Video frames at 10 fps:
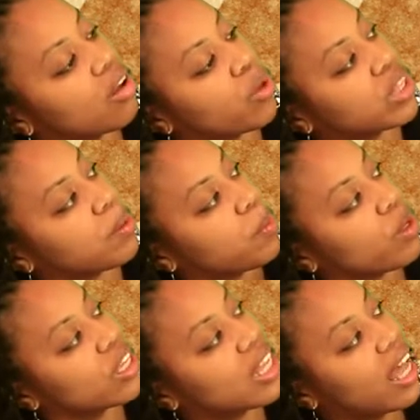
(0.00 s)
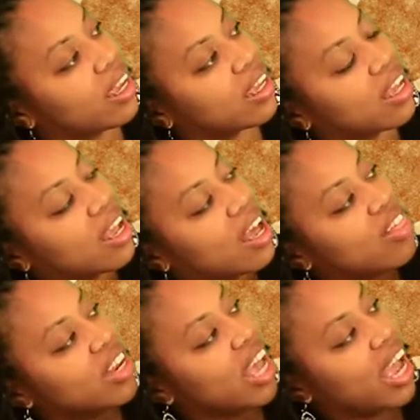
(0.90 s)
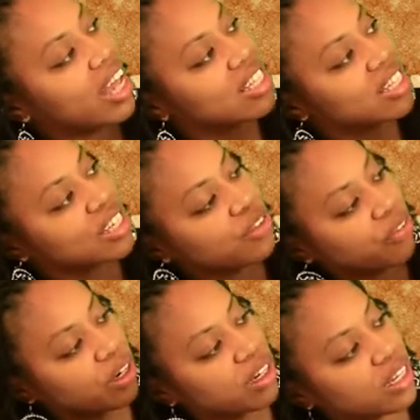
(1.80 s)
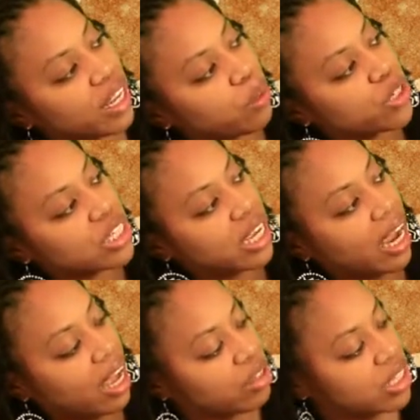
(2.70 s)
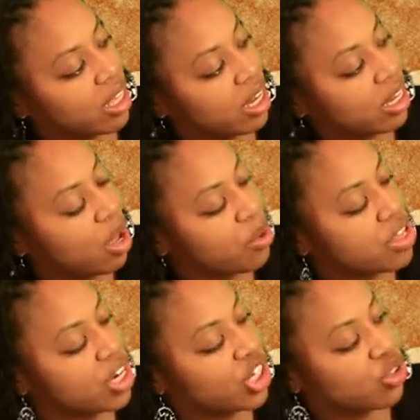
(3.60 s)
what the people look like, and then it has the different languages, like how you say hello, and then it